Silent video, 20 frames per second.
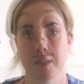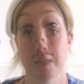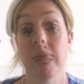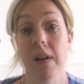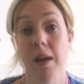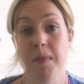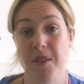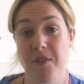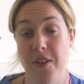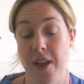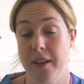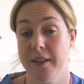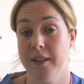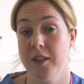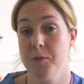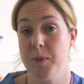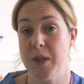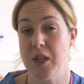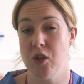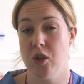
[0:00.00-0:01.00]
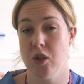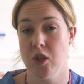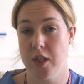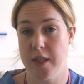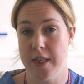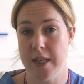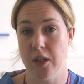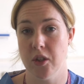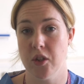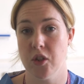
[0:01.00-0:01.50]
Remifentanil has been used in
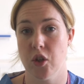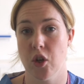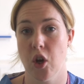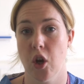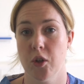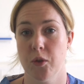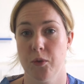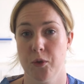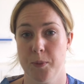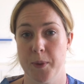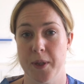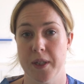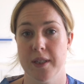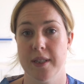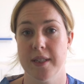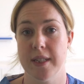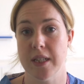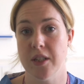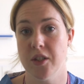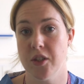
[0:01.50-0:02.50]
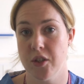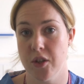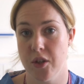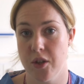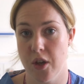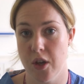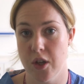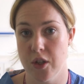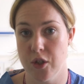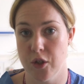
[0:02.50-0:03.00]
the Ulster Hospital since
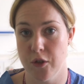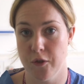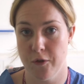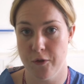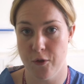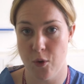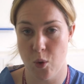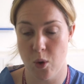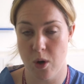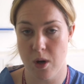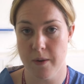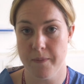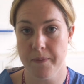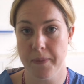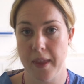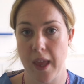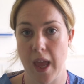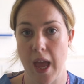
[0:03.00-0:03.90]
2004.